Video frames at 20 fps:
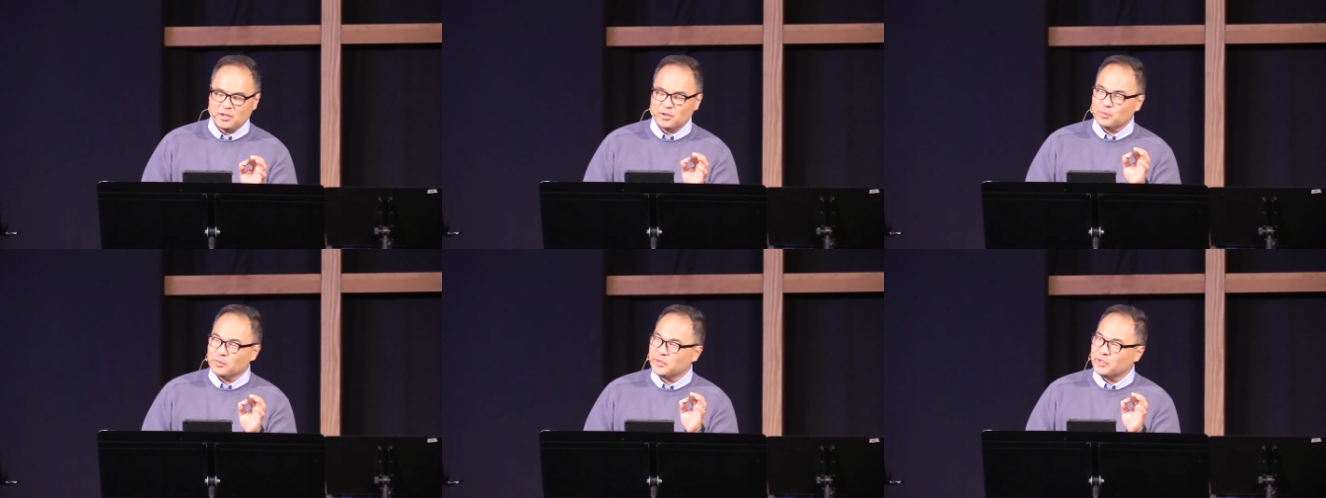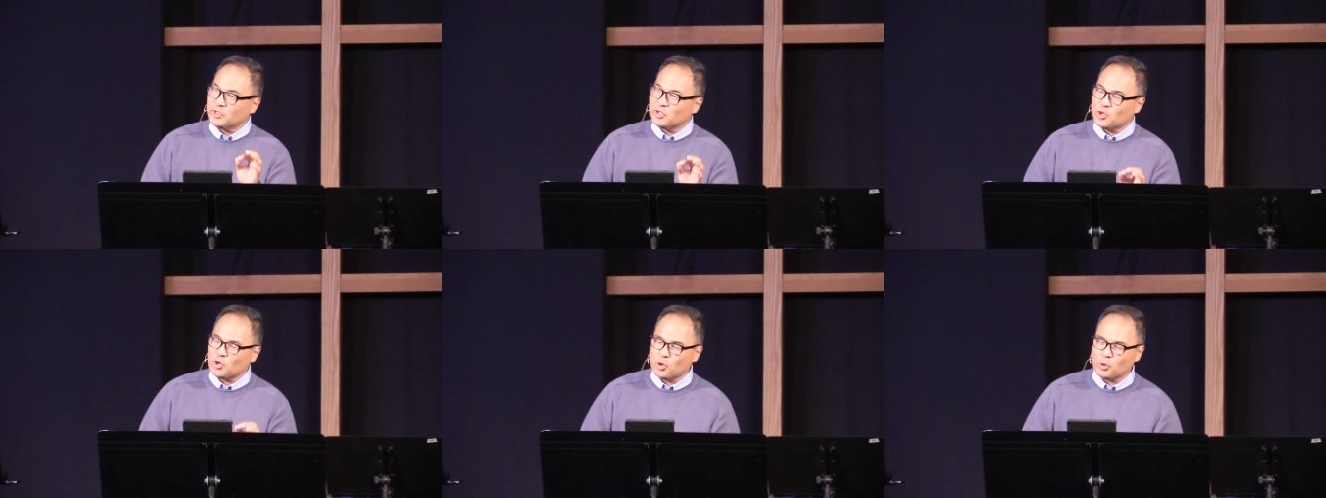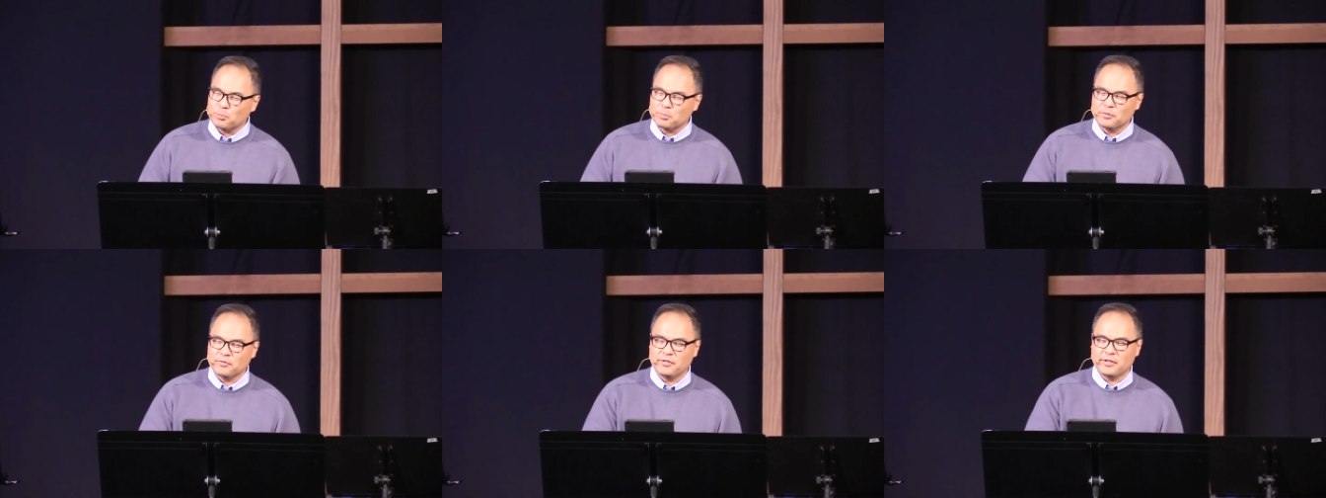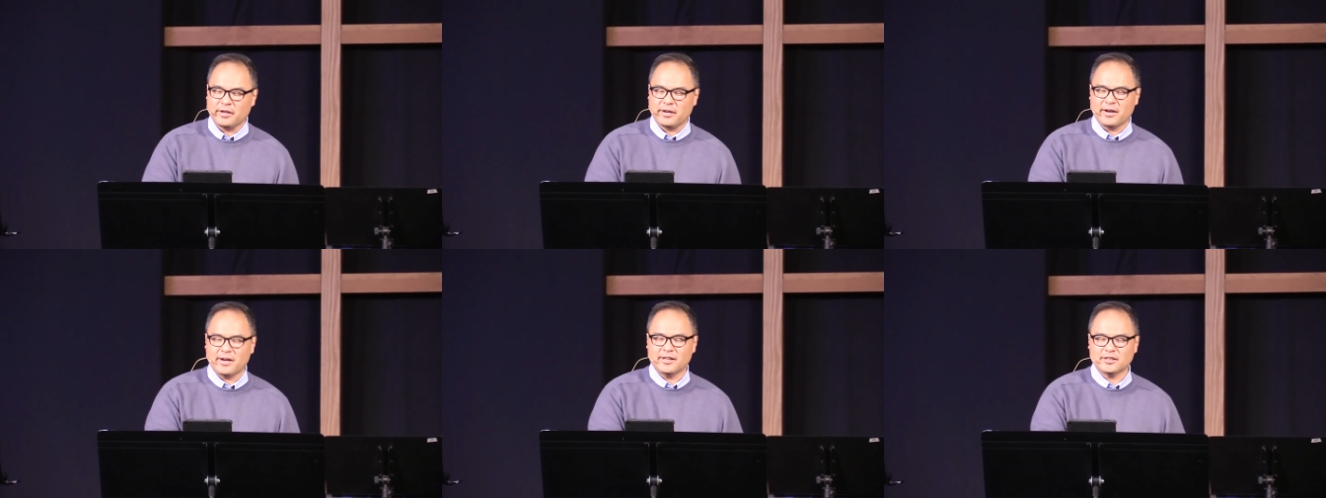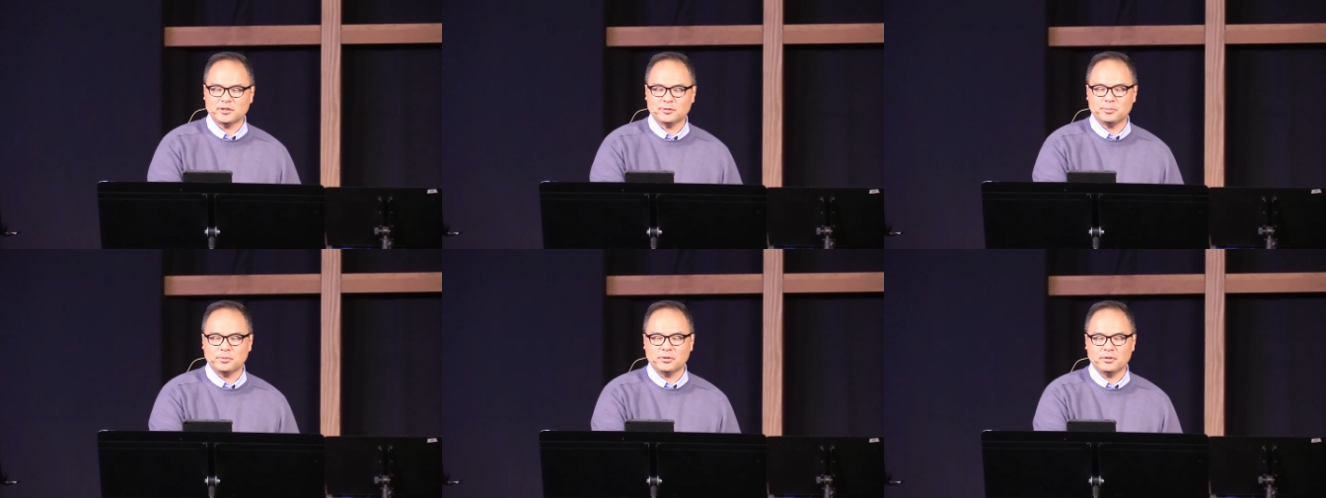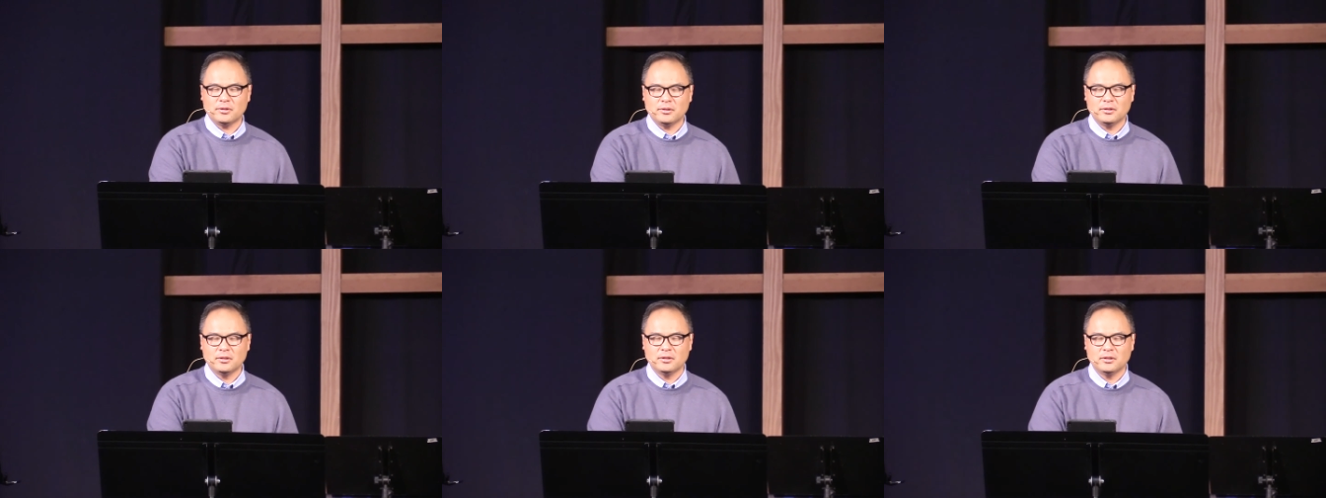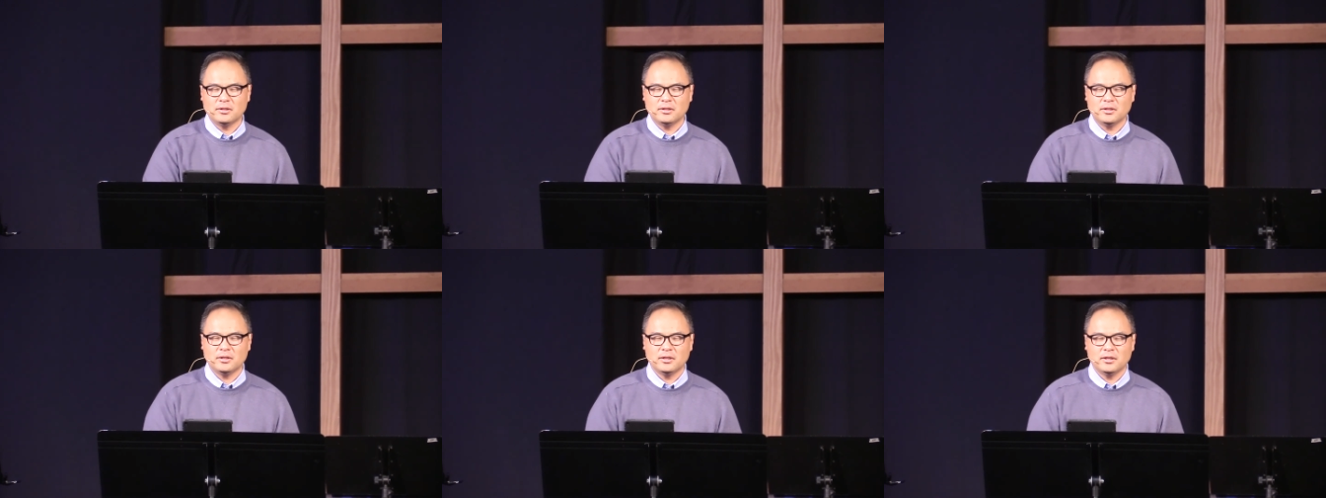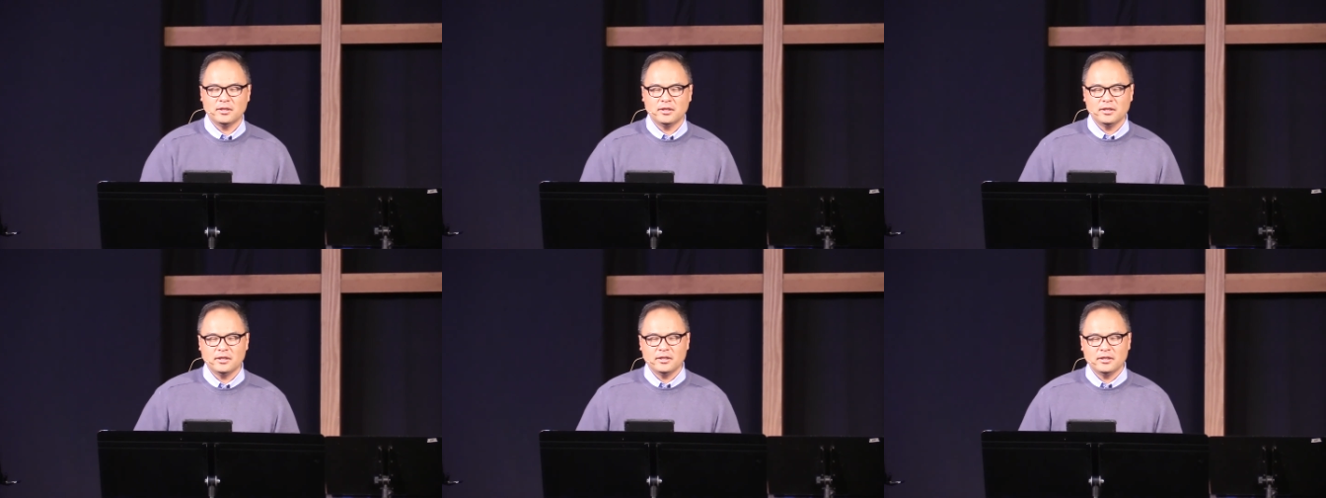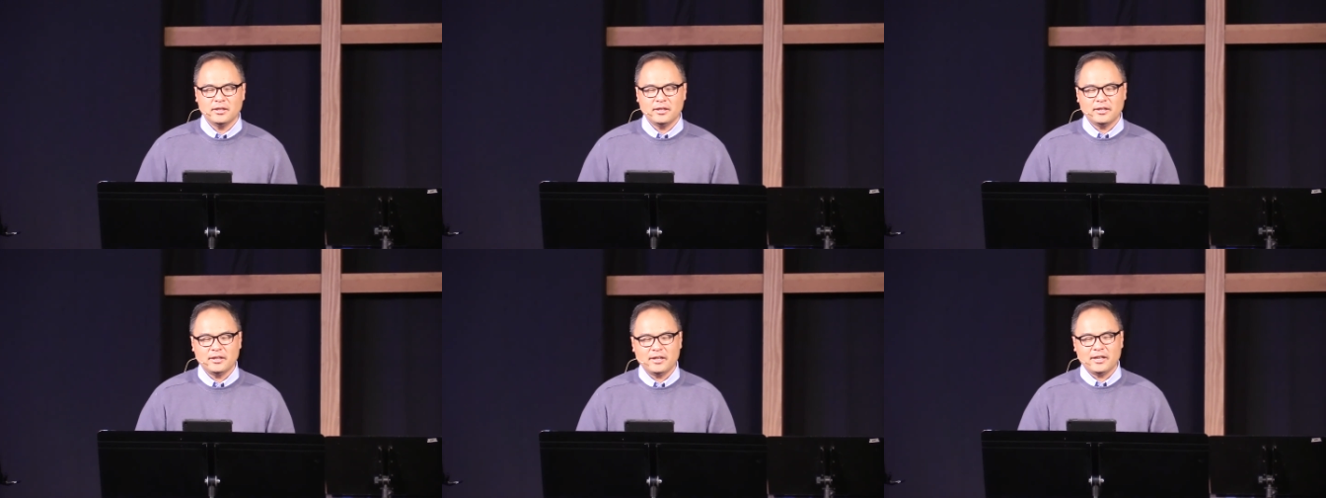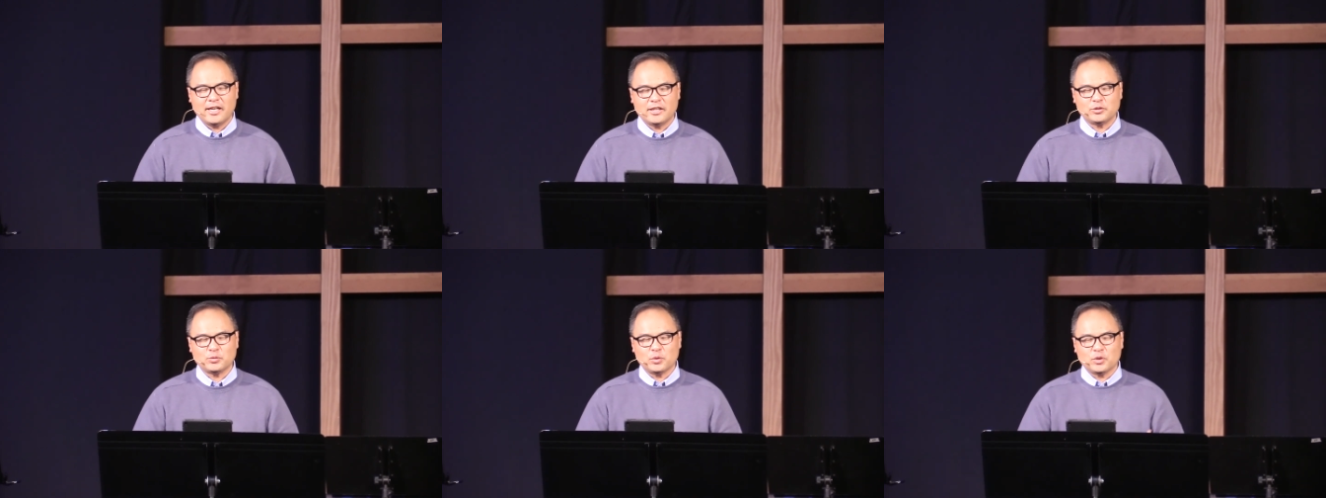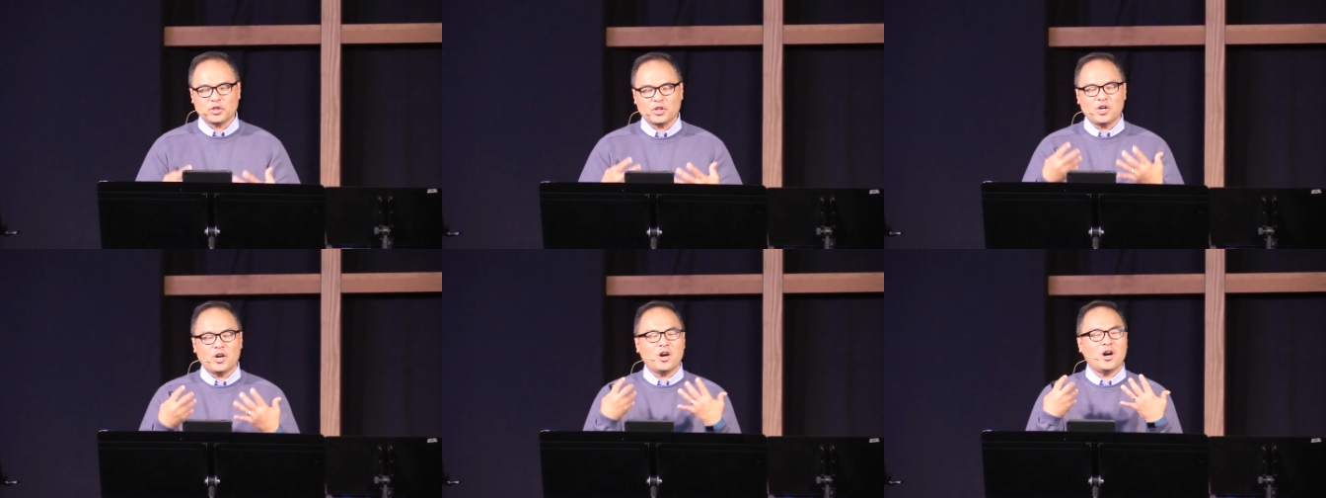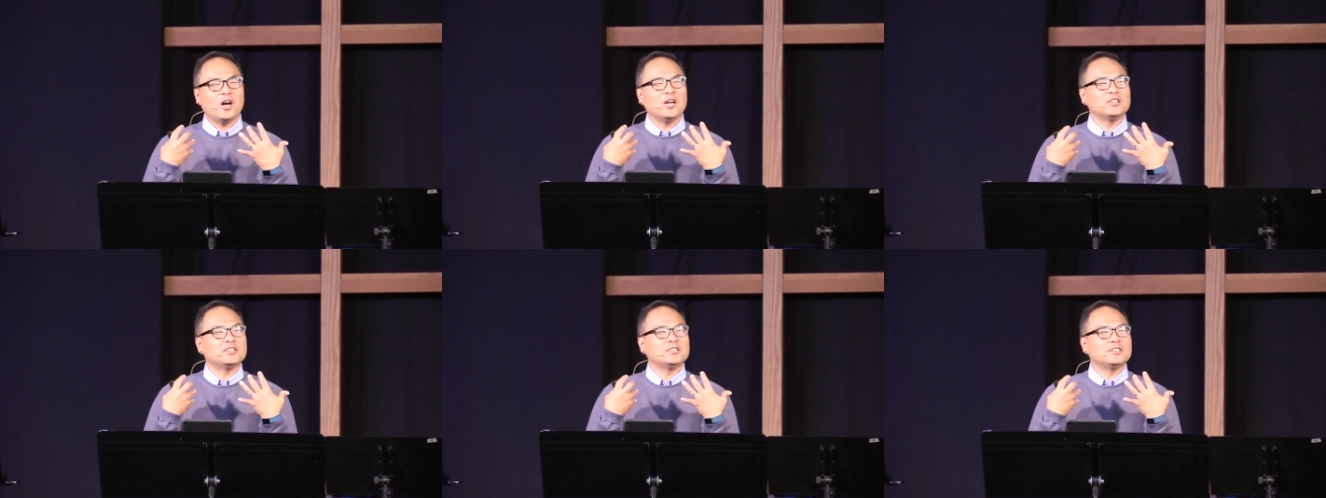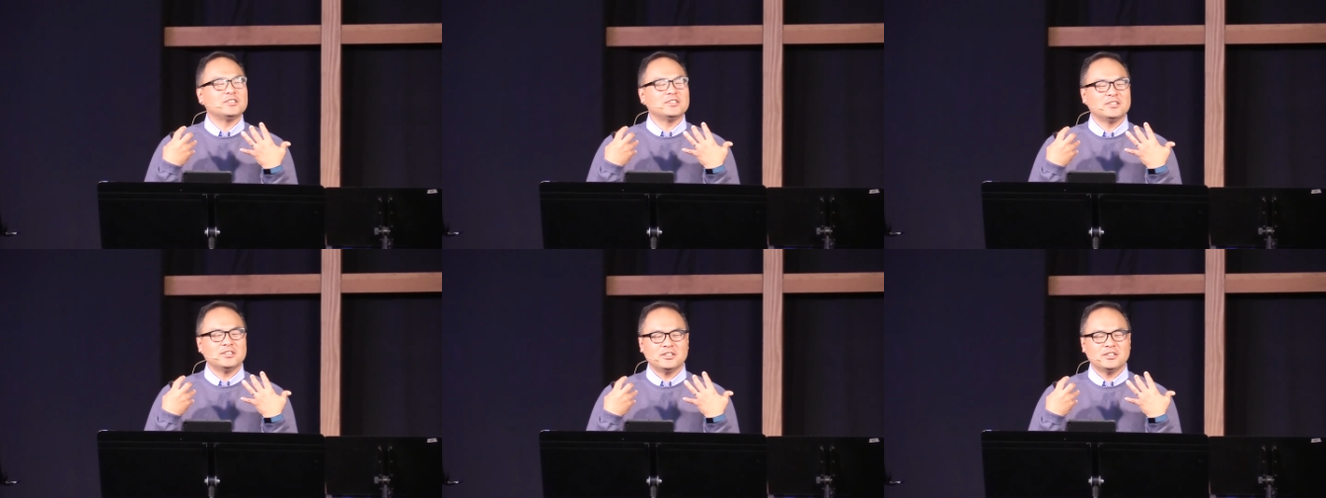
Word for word: with the hope of the gospel. As we're caught,